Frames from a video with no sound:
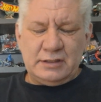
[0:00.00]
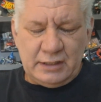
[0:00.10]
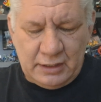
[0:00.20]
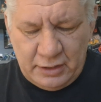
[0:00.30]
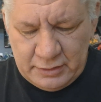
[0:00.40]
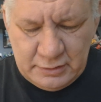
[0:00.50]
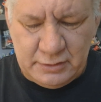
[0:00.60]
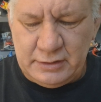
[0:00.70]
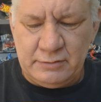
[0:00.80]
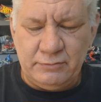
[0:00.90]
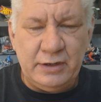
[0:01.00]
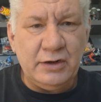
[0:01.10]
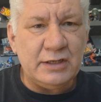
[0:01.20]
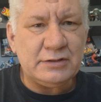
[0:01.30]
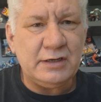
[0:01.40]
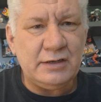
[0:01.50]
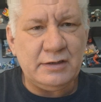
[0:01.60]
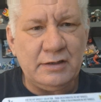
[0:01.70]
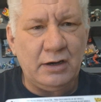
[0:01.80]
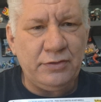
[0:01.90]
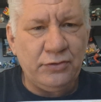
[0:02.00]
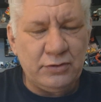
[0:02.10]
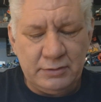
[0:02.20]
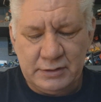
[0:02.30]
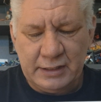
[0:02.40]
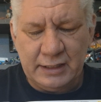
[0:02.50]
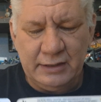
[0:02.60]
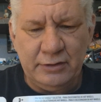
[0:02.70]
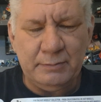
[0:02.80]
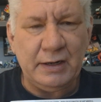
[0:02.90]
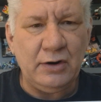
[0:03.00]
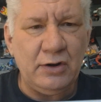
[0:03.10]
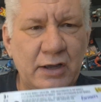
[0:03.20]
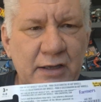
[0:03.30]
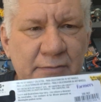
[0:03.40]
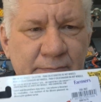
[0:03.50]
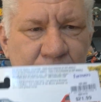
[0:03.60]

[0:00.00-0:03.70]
I didn't realise, I thought it'd take a little bit longer.